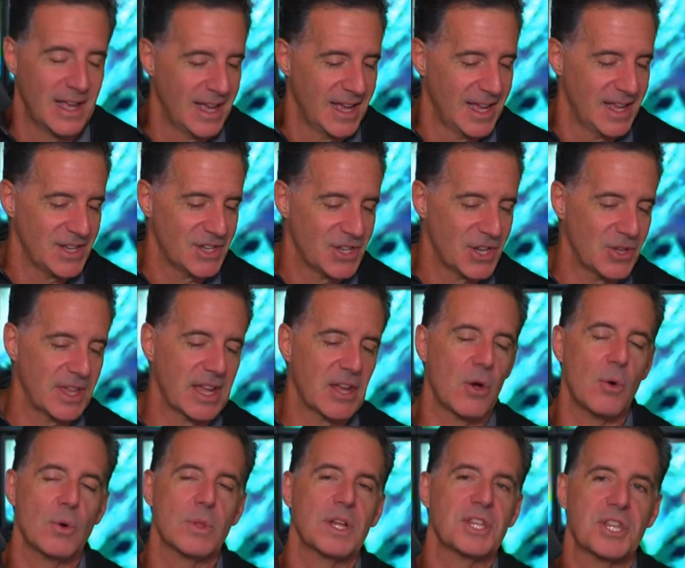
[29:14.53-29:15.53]
So they
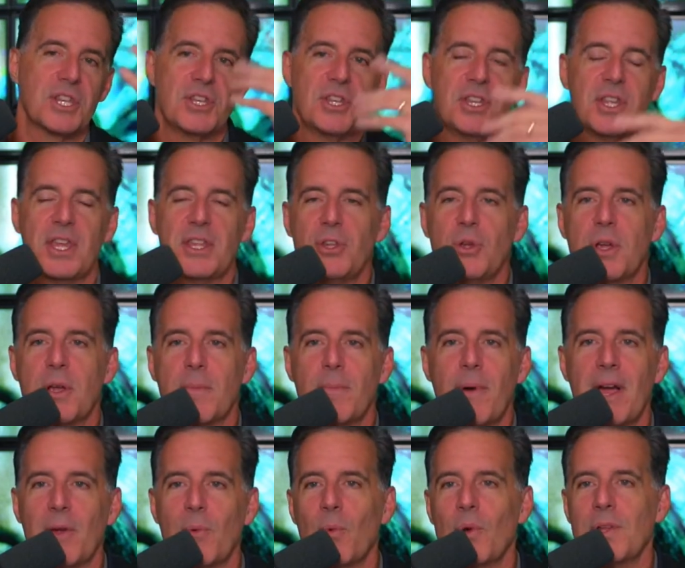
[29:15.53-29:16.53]
go, listen, and you can
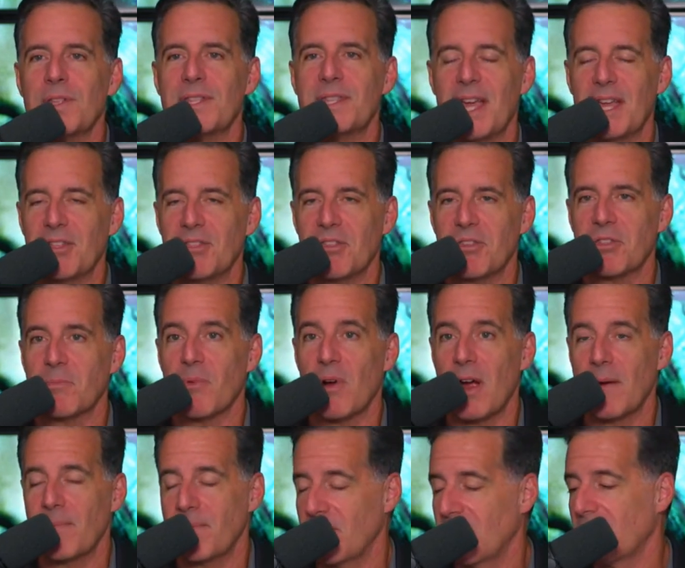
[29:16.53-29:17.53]
buy one tenth of the
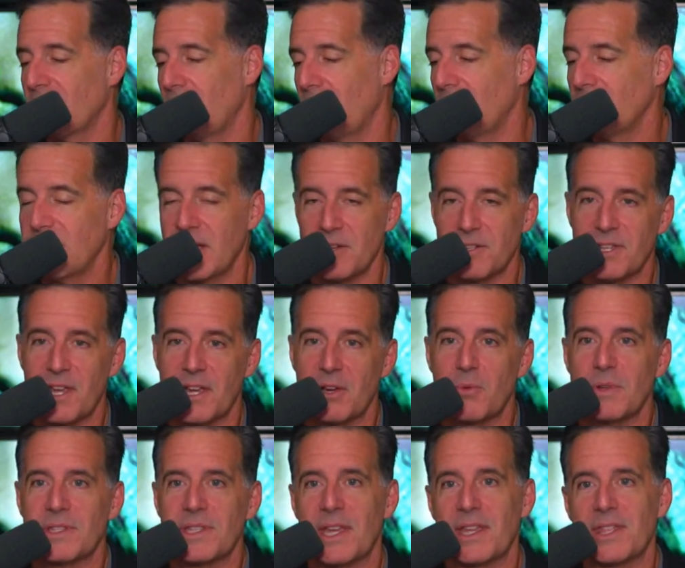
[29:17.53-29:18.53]
property. I go, okay, I'll take
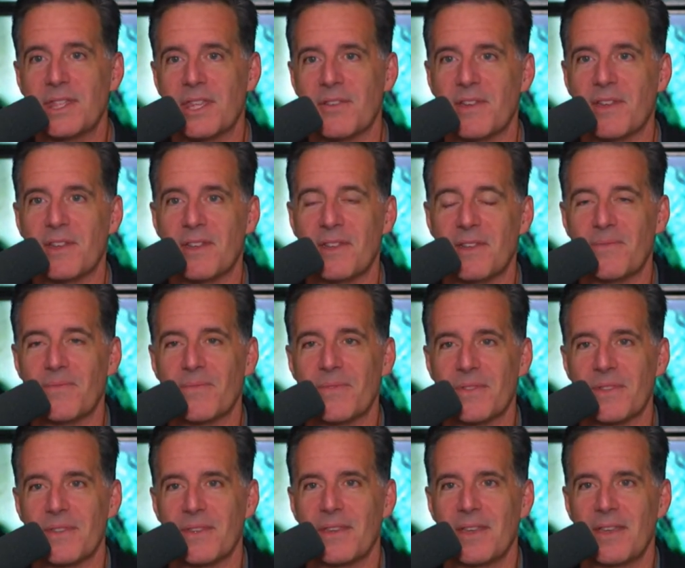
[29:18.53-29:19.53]
one tenth of it.
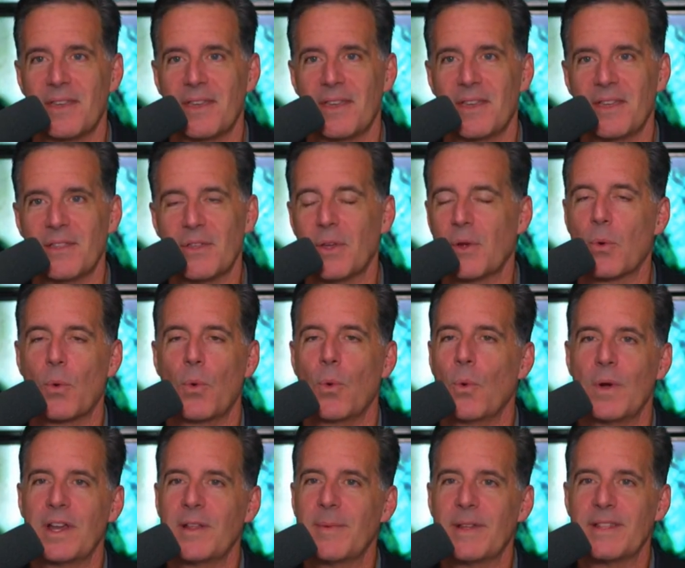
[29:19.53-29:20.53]
They're like, well,
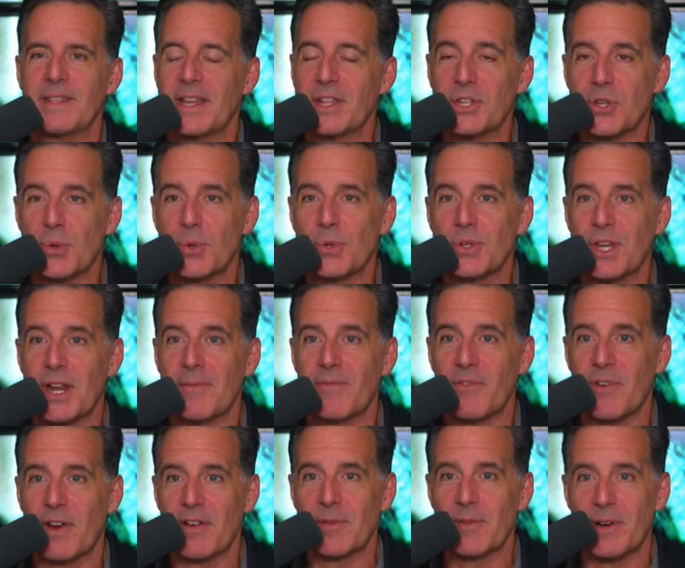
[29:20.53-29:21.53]
wait a minute, that screws it up
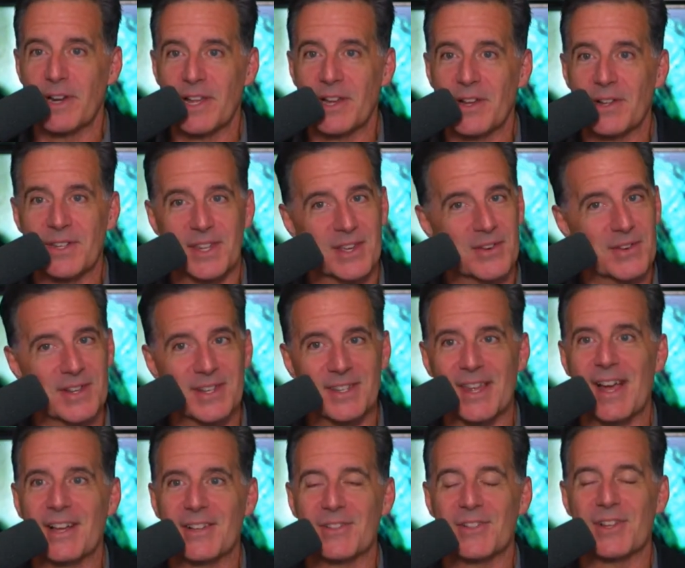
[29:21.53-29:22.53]
for everybody else. I go,
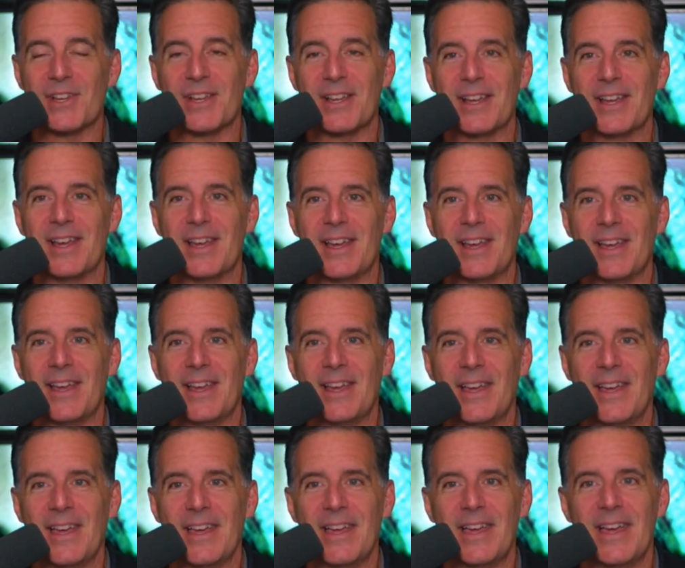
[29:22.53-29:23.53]
exactly.
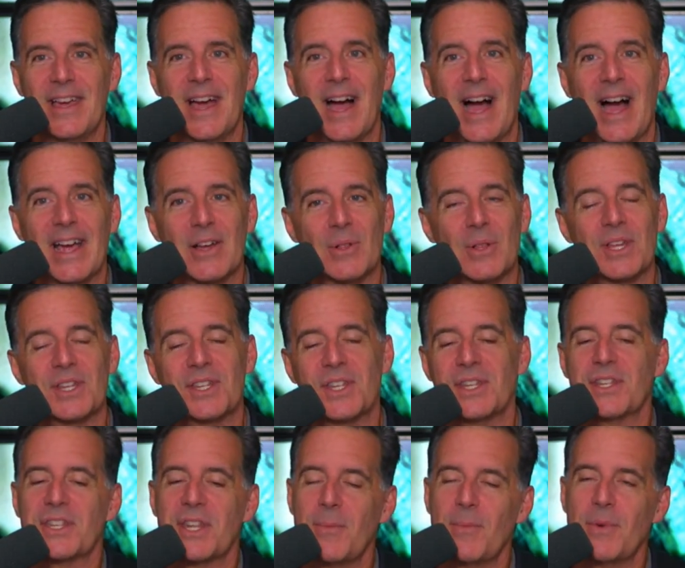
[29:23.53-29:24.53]
I go, listen,
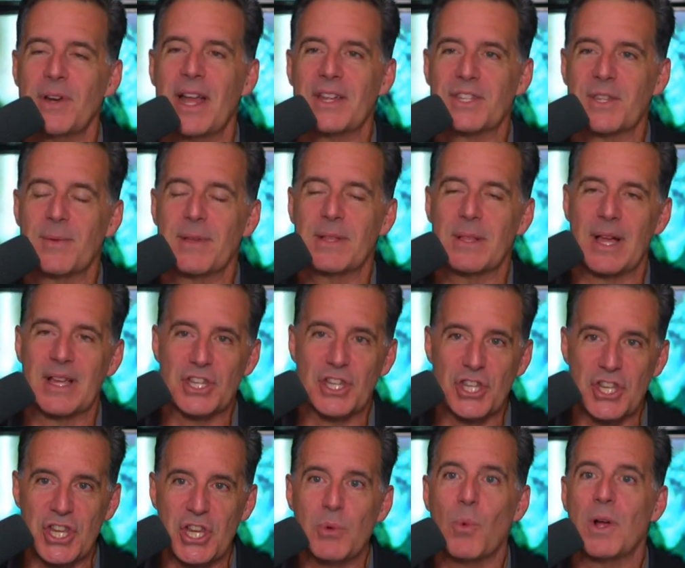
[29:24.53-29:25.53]
someone has to be like,
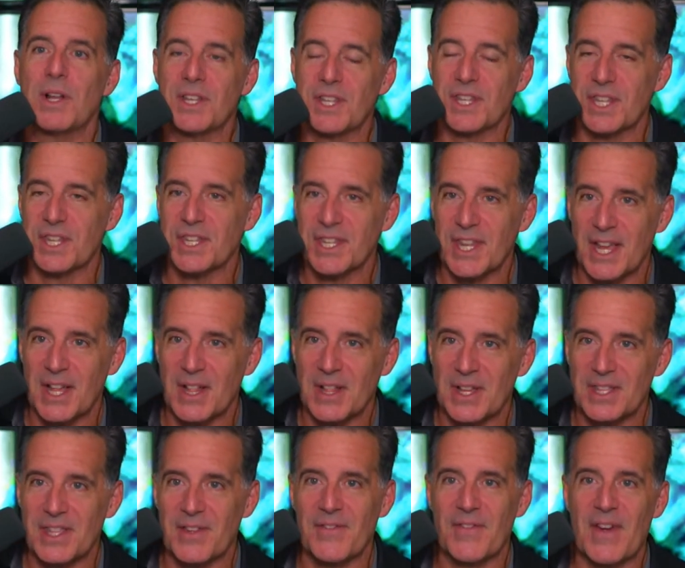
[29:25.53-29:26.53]
she wants to sell
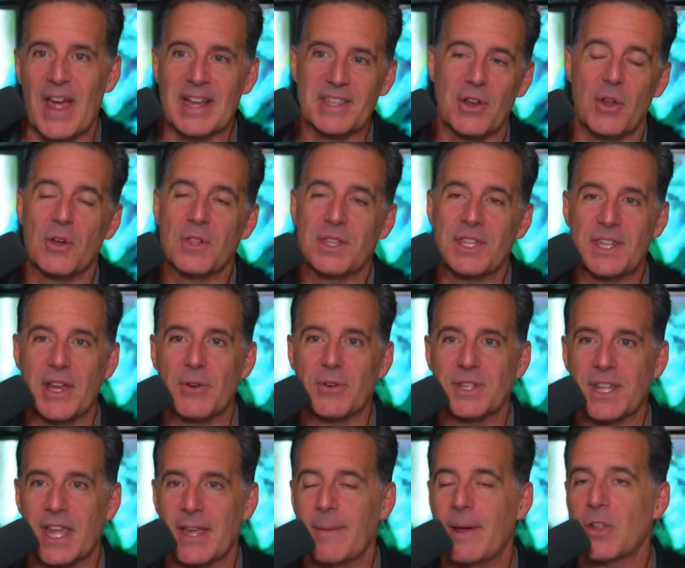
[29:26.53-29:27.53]
it. The fact that all these heirs
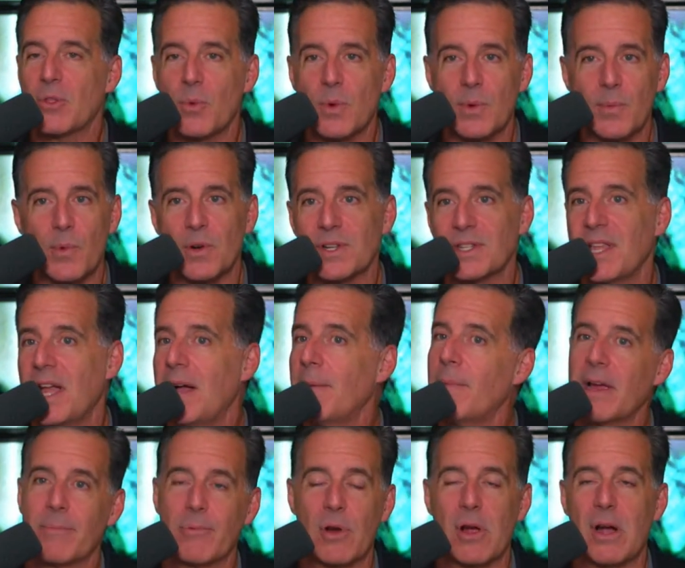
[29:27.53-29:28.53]
came out of the woodwork's not
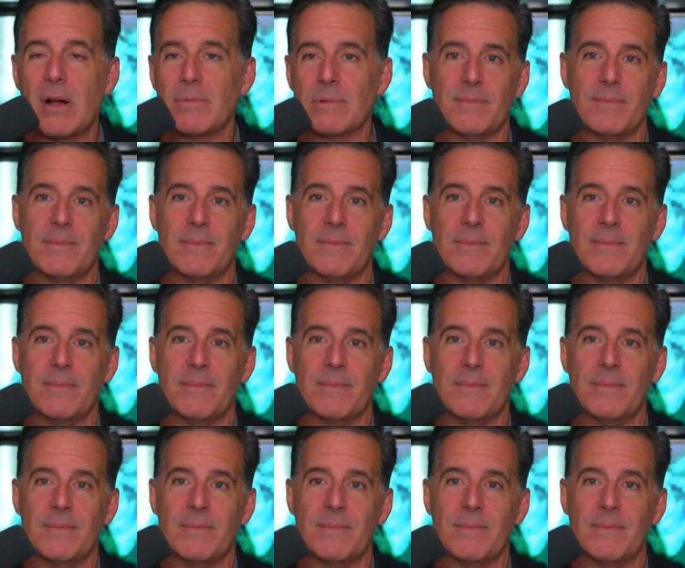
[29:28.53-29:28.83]
my problem